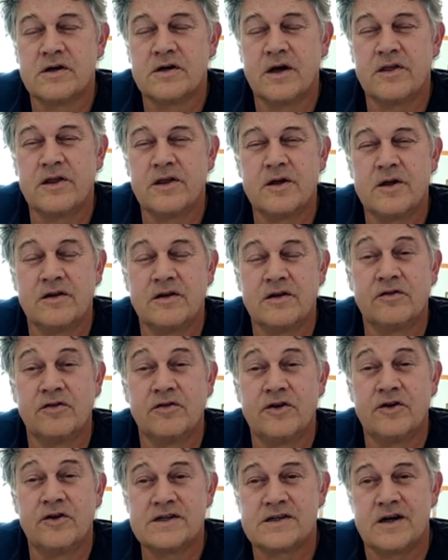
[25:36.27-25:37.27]
I think
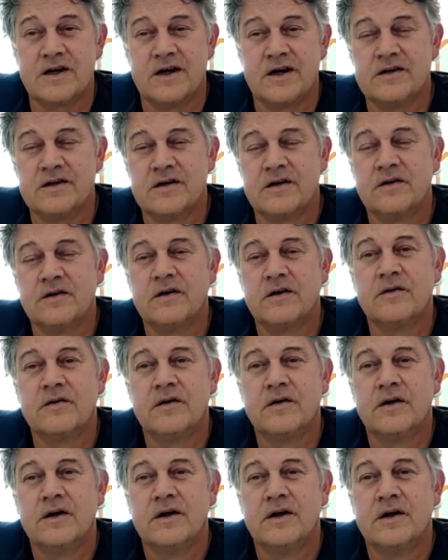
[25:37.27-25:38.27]
that's Free State,
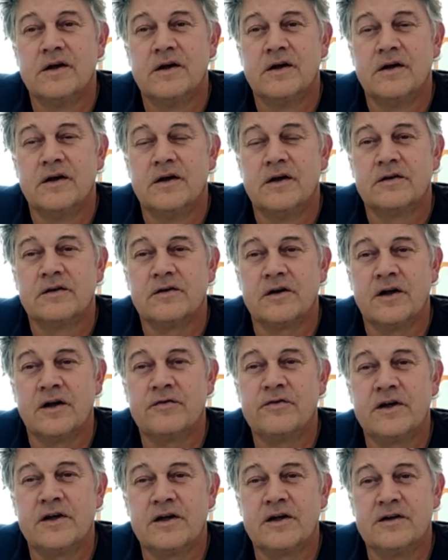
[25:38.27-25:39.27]
South
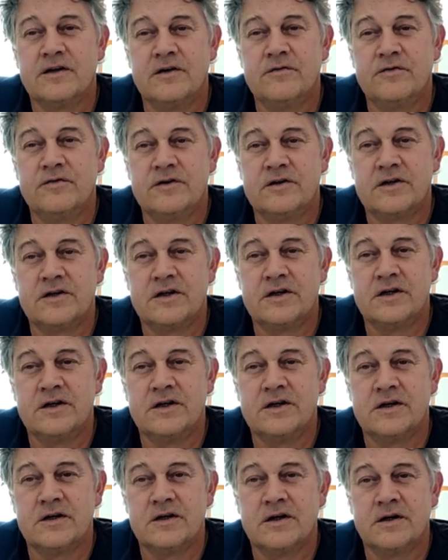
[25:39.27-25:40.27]
African Infantry
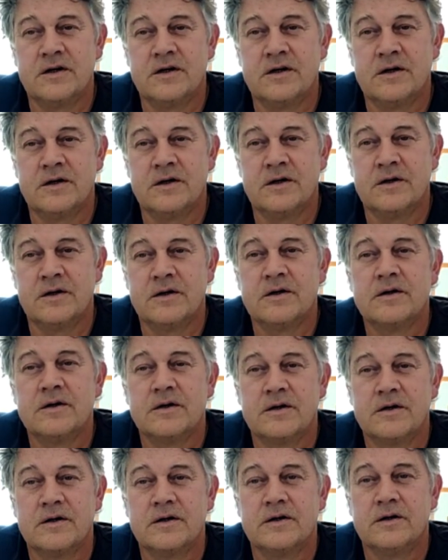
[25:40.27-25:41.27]

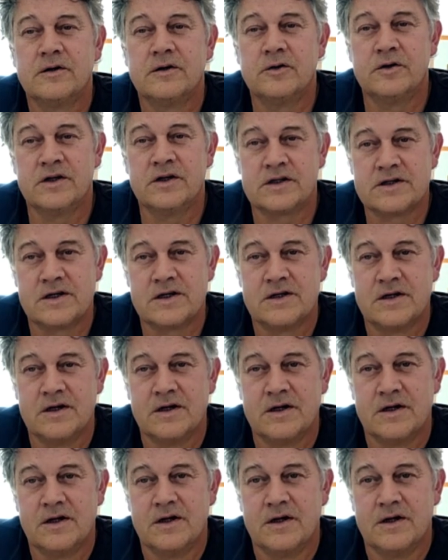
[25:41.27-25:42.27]
Unit.
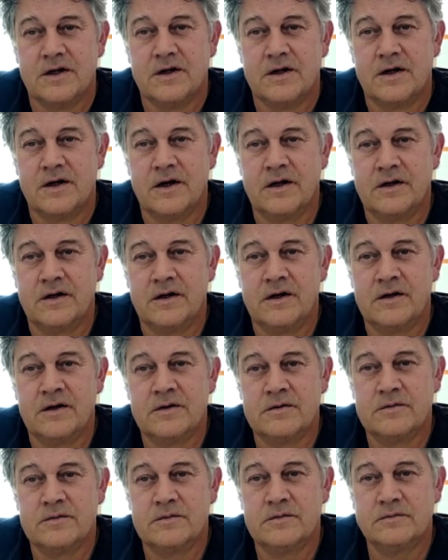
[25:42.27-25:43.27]
And
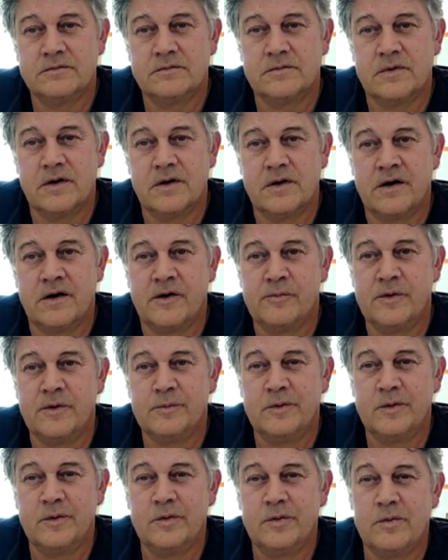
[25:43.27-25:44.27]
I
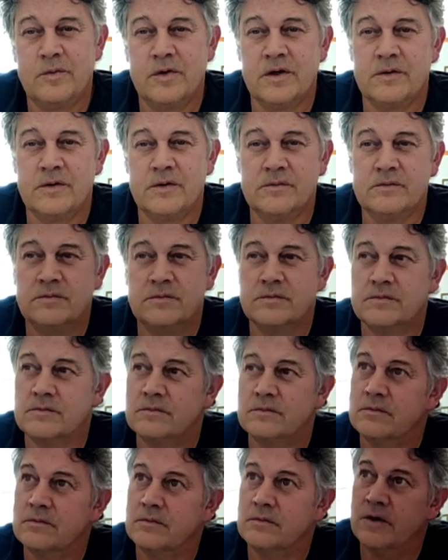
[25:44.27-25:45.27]
remember we were,
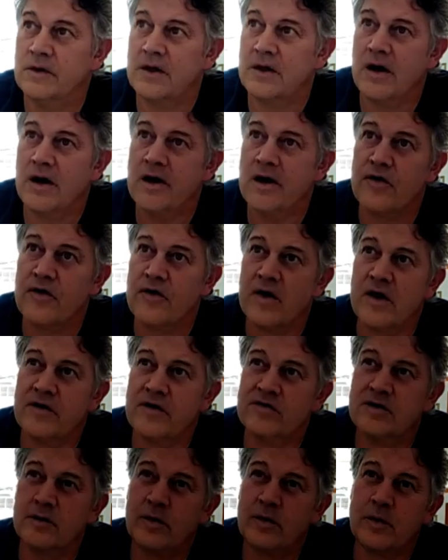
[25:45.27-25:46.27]
when I
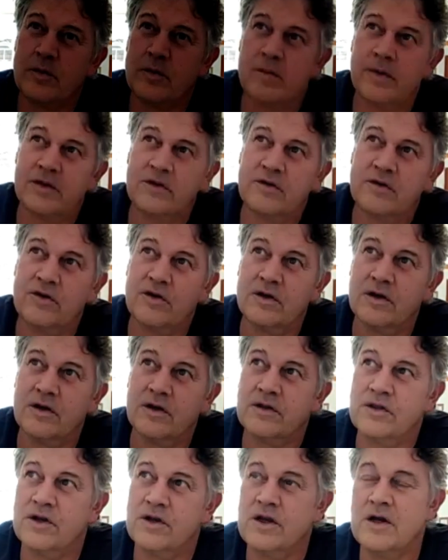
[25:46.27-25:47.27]
arrived, we were about
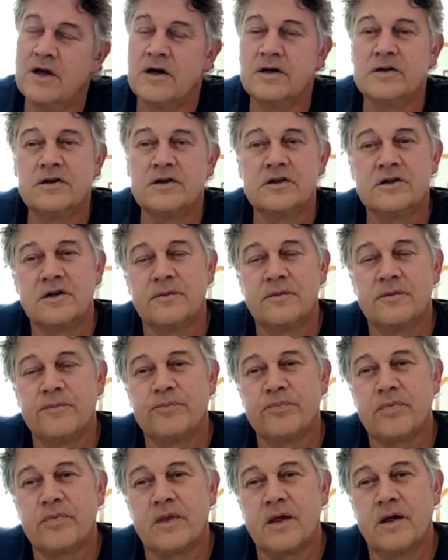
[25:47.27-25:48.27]
300,
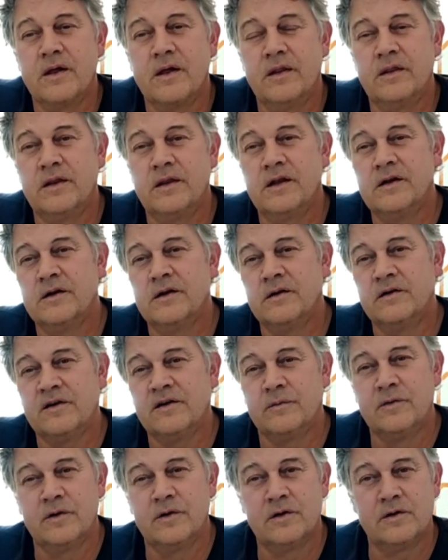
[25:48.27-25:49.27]
then
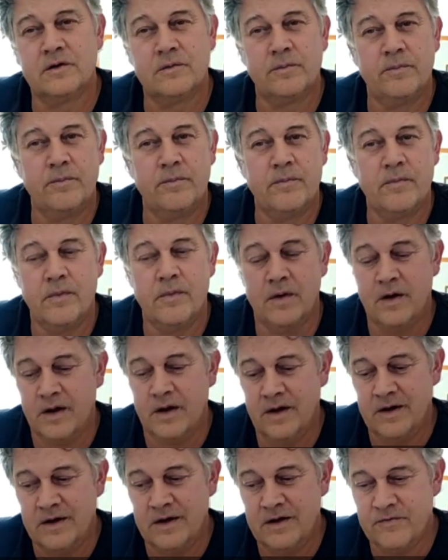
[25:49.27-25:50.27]
some will
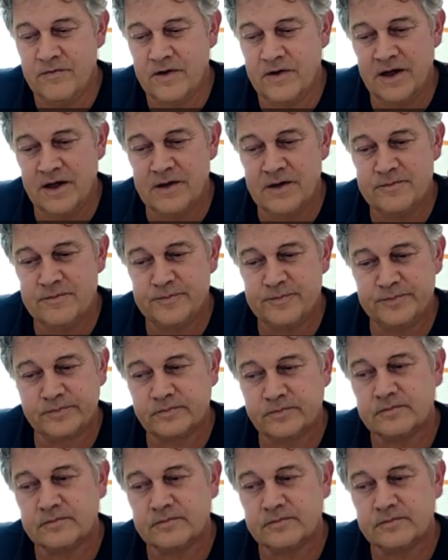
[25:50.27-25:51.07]
leave again.